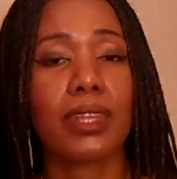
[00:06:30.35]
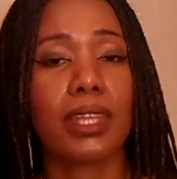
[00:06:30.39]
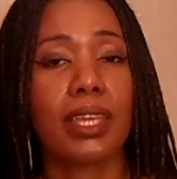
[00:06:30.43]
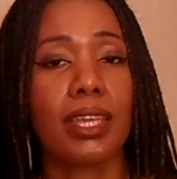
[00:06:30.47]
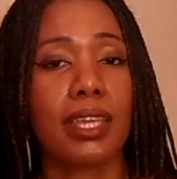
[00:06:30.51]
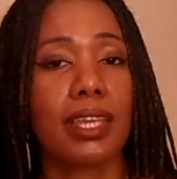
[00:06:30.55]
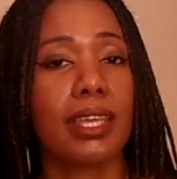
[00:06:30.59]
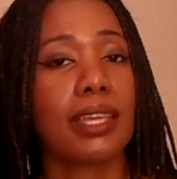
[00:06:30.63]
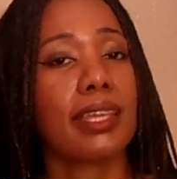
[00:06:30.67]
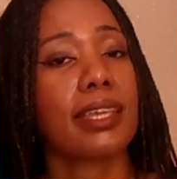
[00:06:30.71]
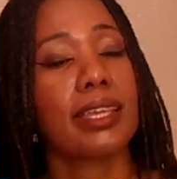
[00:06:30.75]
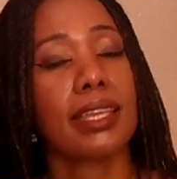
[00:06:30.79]

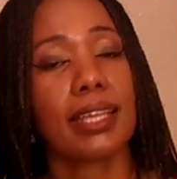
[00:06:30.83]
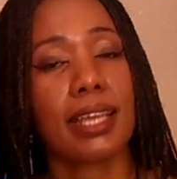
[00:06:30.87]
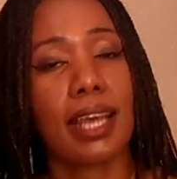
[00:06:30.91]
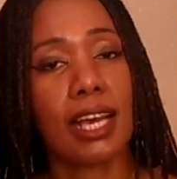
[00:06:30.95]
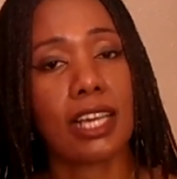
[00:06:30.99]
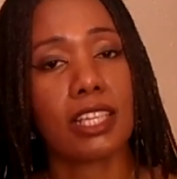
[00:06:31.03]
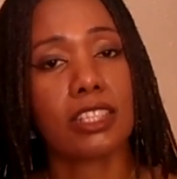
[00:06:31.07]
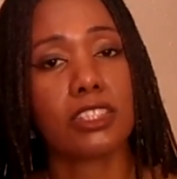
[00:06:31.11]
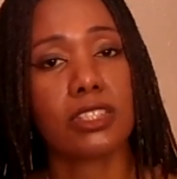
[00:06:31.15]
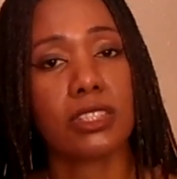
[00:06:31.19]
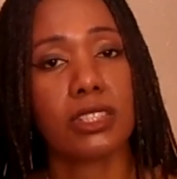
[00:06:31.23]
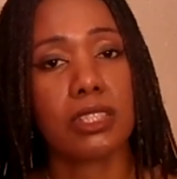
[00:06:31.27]
it can
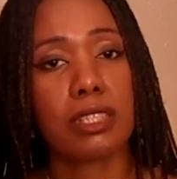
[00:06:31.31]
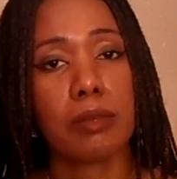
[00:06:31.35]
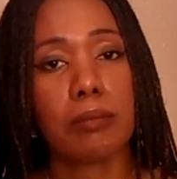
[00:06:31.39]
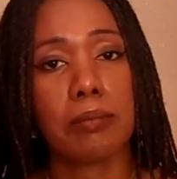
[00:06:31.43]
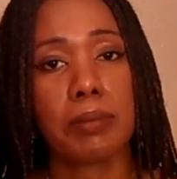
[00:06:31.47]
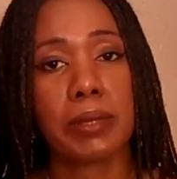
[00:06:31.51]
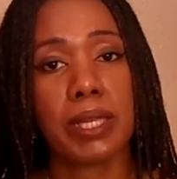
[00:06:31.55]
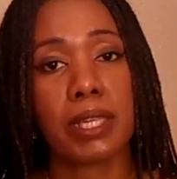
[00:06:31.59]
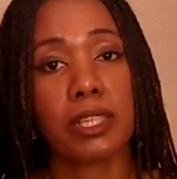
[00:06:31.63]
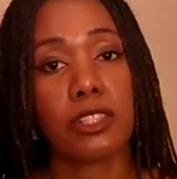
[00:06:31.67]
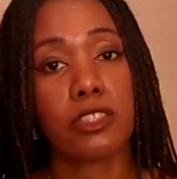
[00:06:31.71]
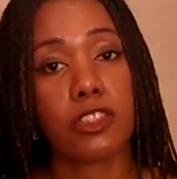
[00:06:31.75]
actually be
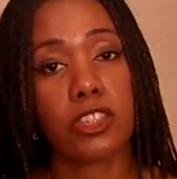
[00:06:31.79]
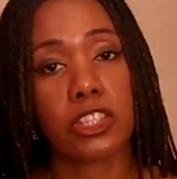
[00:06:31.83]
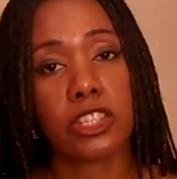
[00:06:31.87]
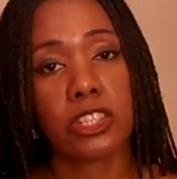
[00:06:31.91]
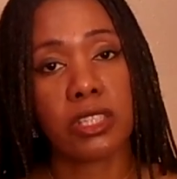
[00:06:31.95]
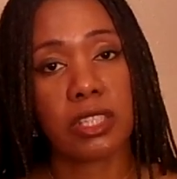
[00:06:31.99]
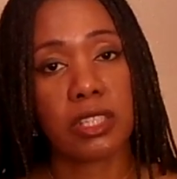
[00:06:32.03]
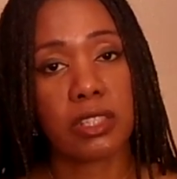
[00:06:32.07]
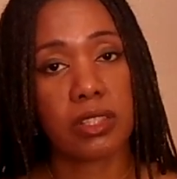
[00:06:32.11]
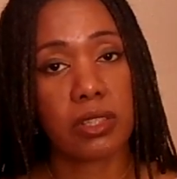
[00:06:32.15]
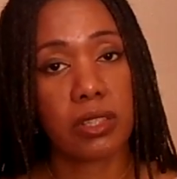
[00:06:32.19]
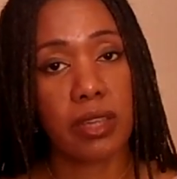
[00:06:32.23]
a journey
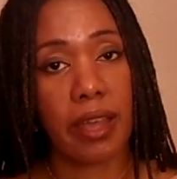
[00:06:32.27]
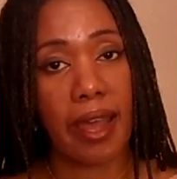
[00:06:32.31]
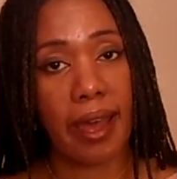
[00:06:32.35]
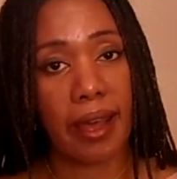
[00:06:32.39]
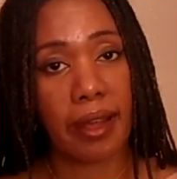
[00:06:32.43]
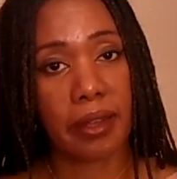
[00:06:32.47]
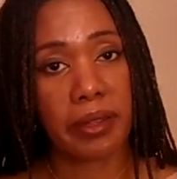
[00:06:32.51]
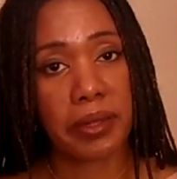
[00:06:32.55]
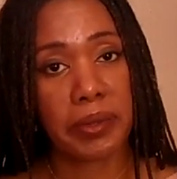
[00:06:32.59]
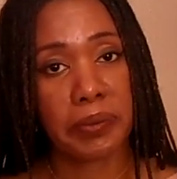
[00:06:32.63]
to hell.